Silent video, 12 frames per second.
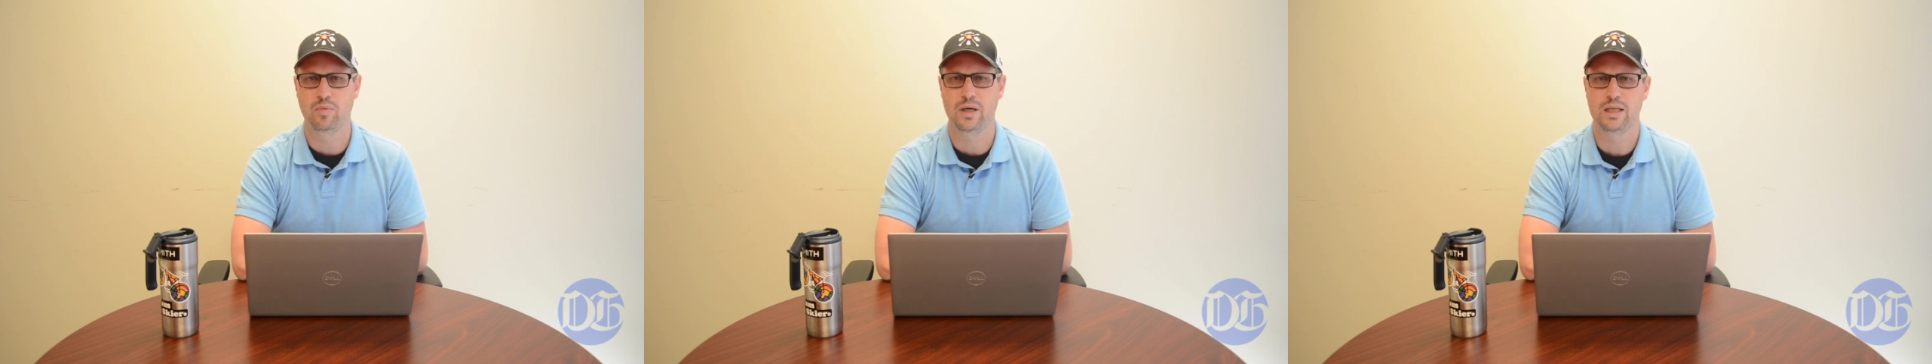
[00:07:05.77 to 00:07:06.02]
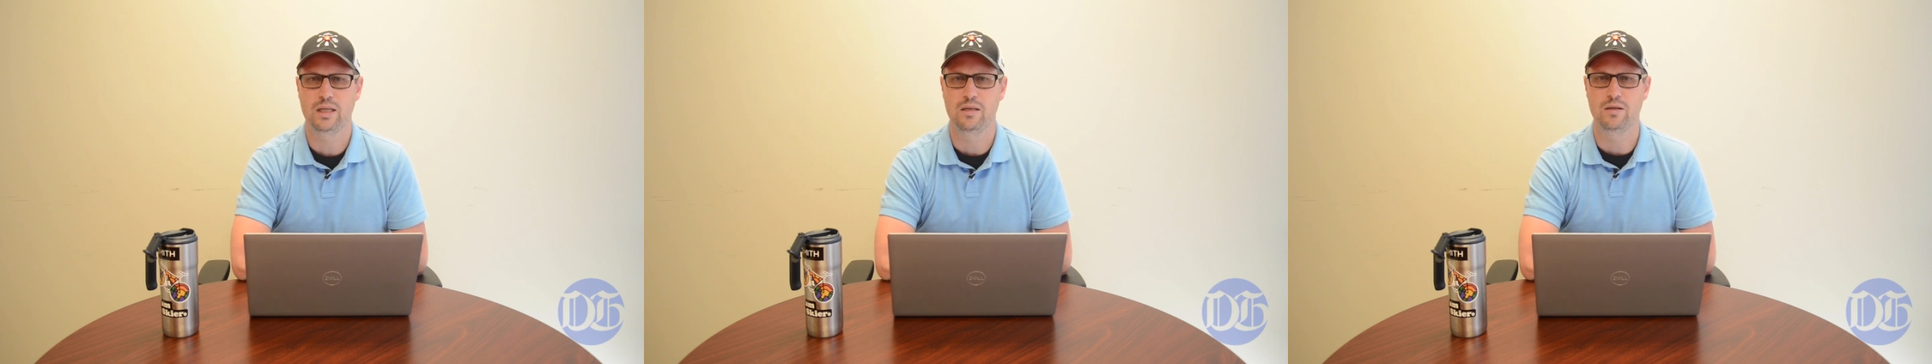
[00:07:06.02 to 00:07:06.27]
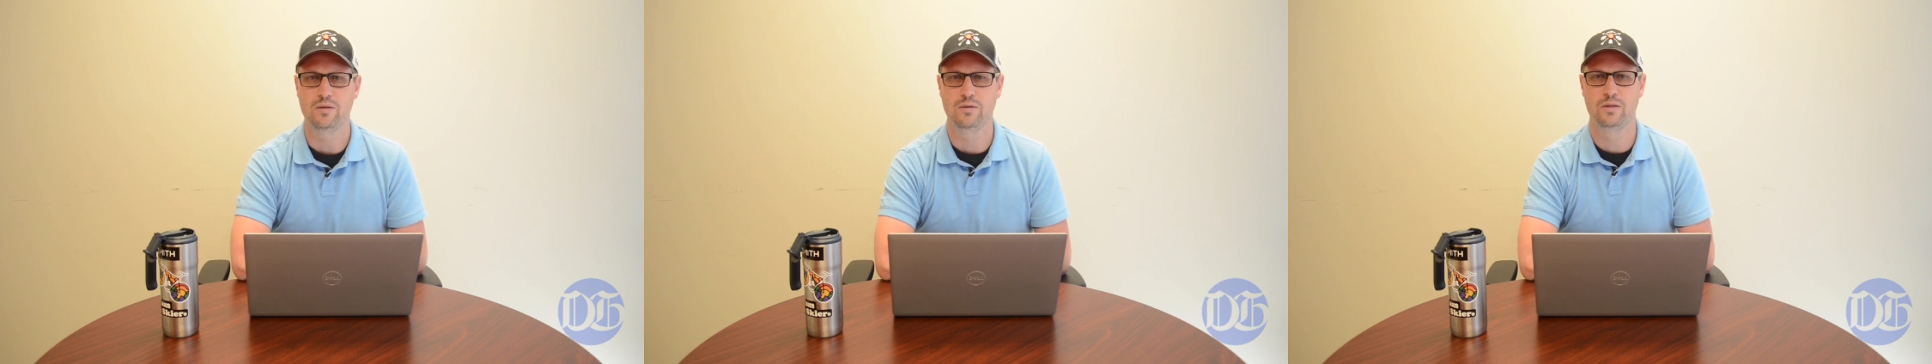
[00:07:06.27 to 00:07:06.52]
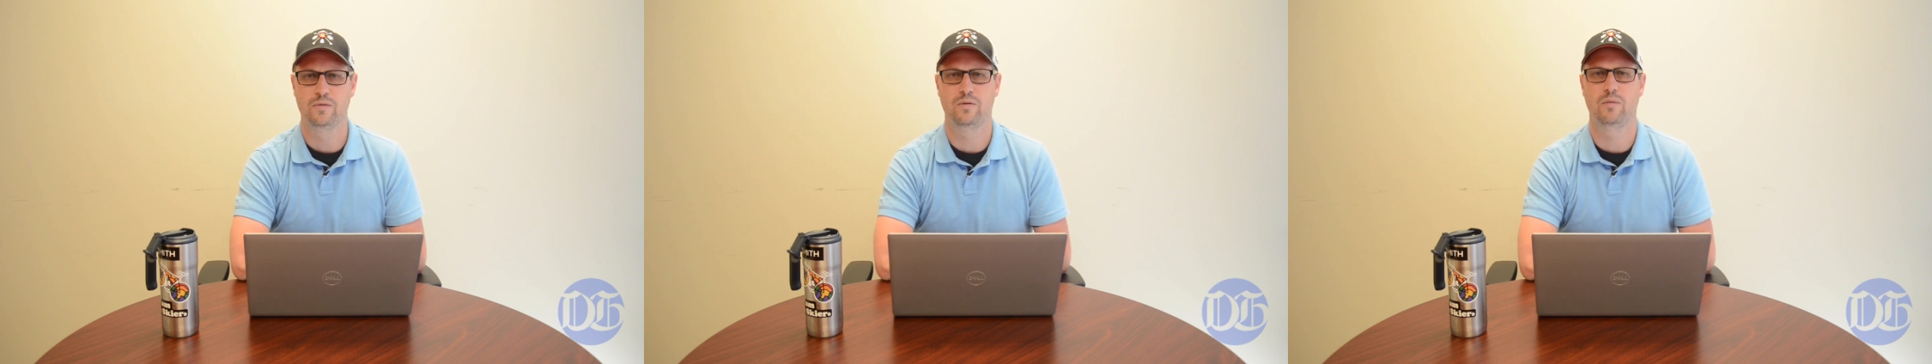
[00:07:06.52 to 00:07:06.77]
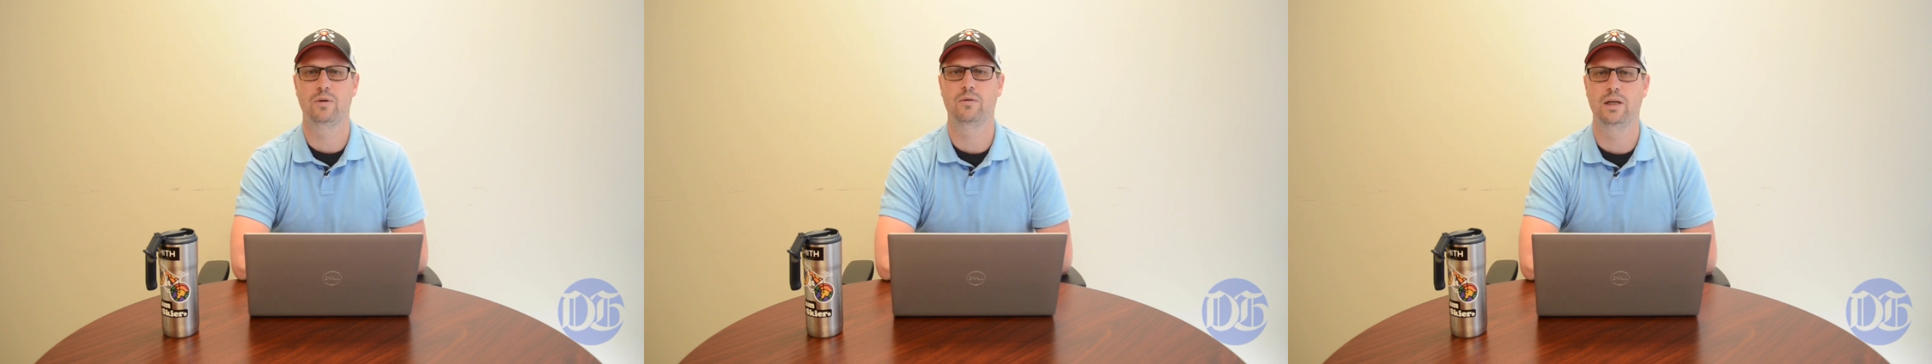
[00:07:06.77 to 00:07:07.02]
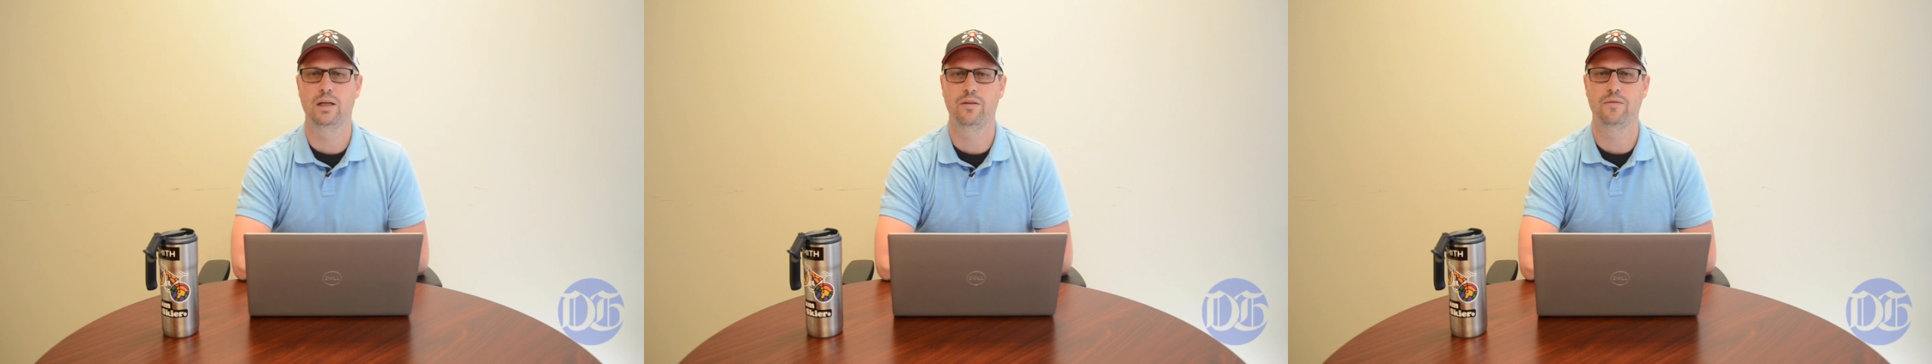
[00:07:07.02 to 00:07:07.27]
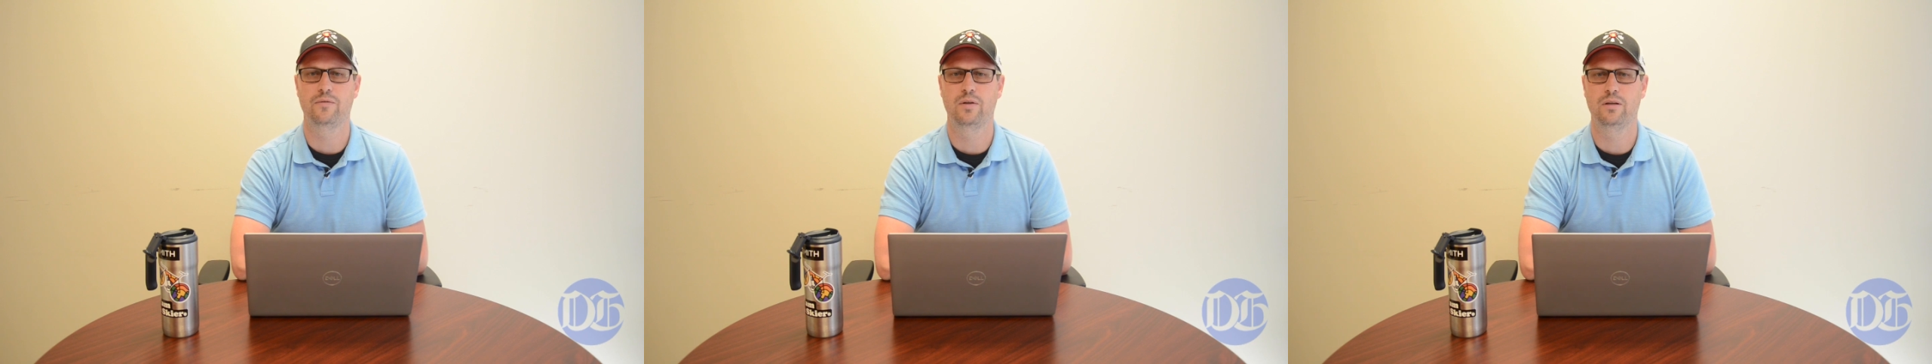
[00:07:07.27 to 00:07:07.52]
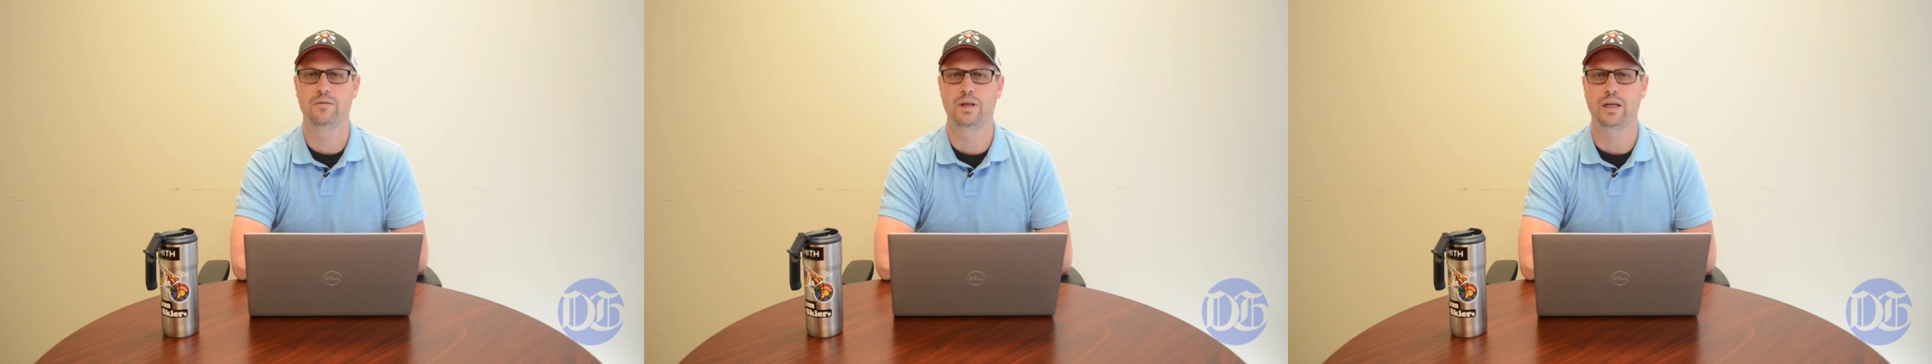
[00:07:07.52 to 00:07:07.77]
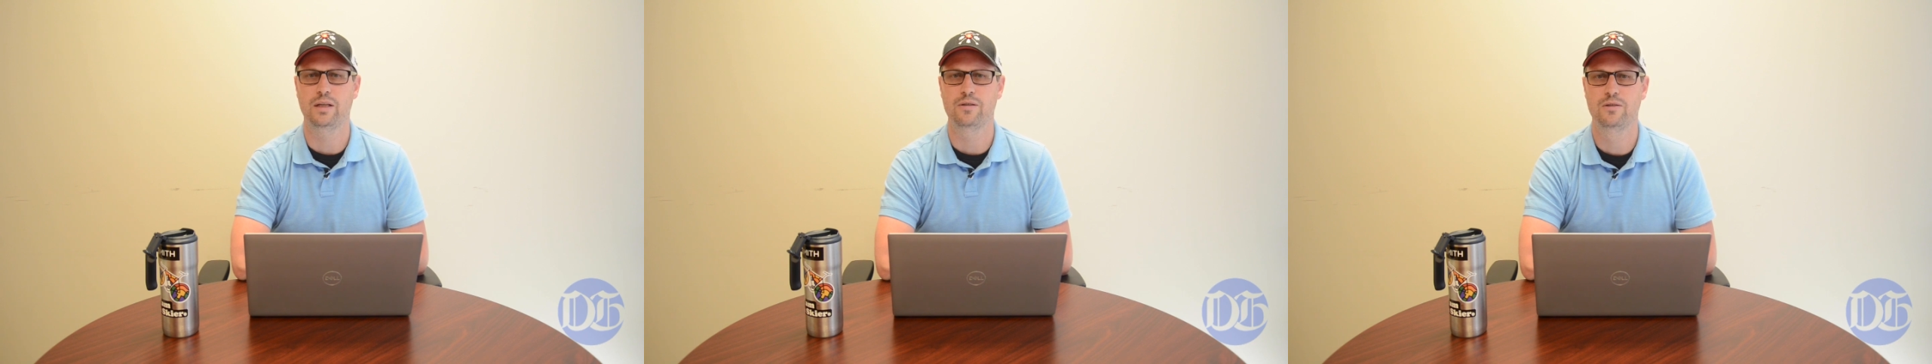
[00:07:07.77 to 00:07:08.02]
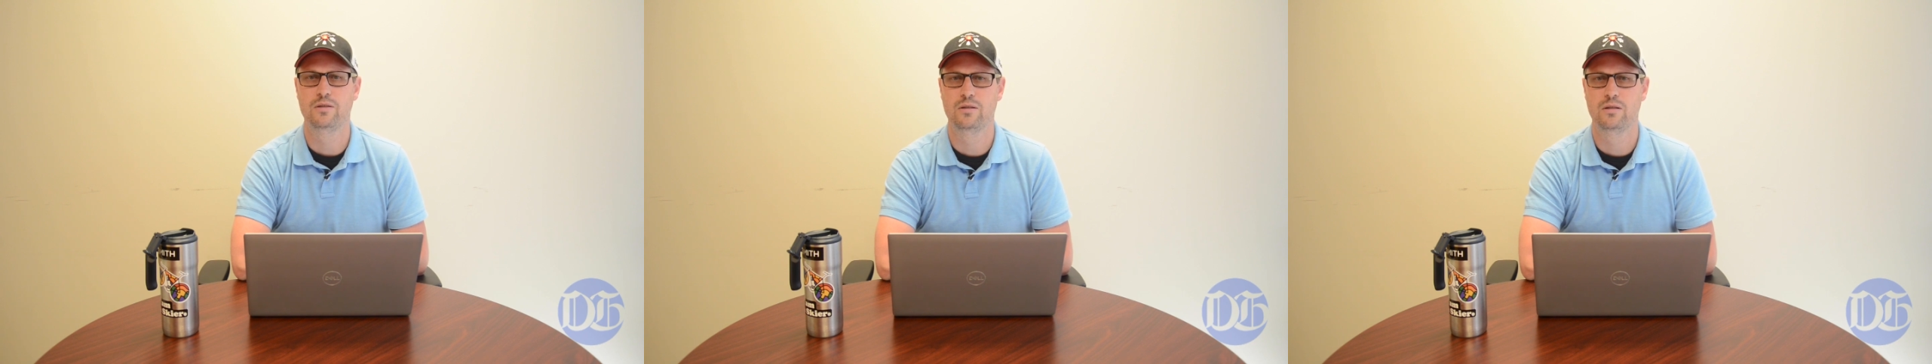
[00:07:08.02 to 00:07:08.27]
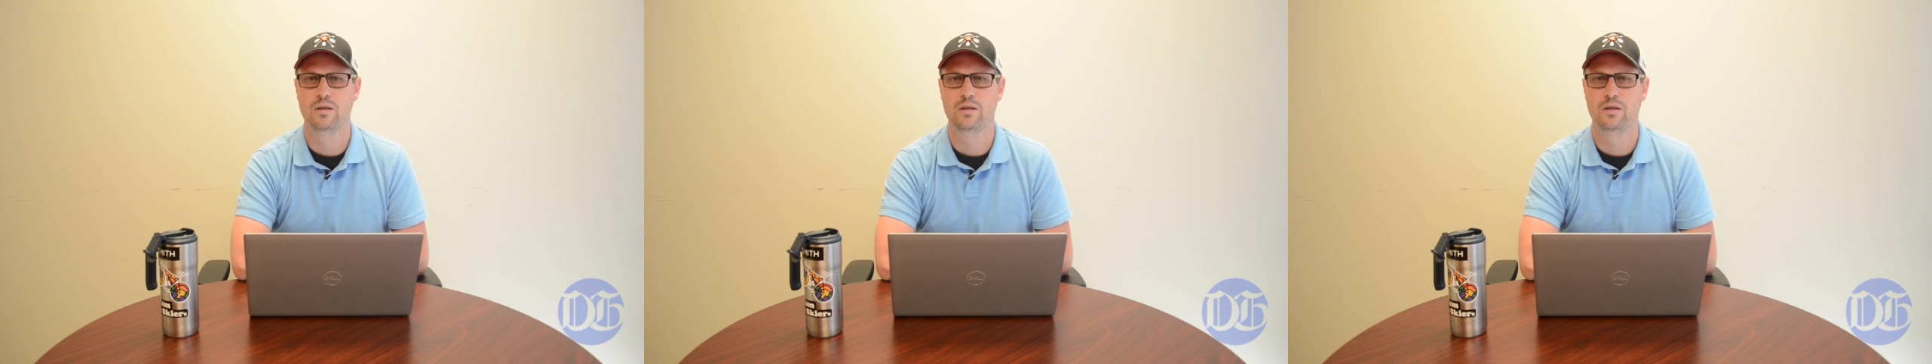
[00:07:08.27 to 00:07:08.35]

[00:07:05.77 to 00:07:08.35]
biking news from around the Front Range.